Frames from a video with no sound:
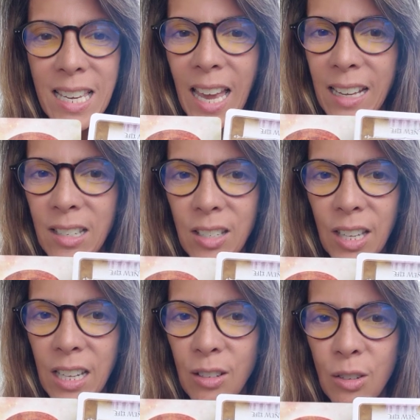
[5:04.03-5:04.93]
yet,
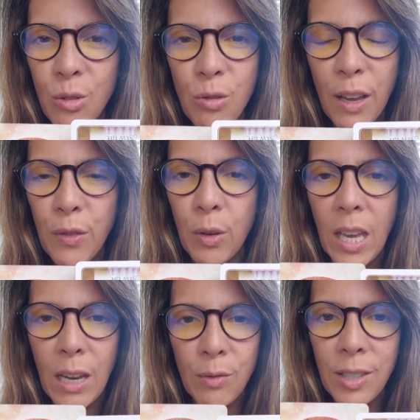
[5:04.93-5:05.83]
like in the new life. You
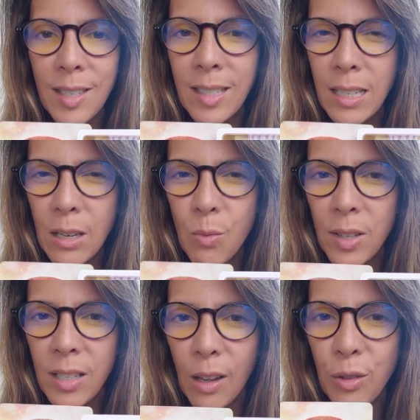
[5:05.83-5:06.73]
can't really see
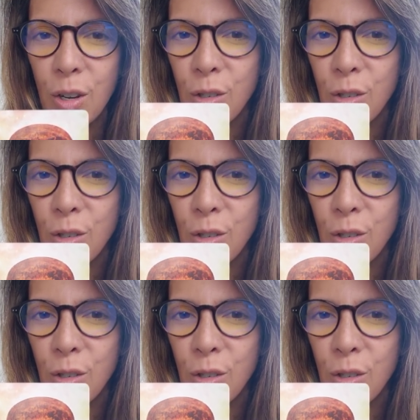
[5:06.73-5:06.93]
what's out there.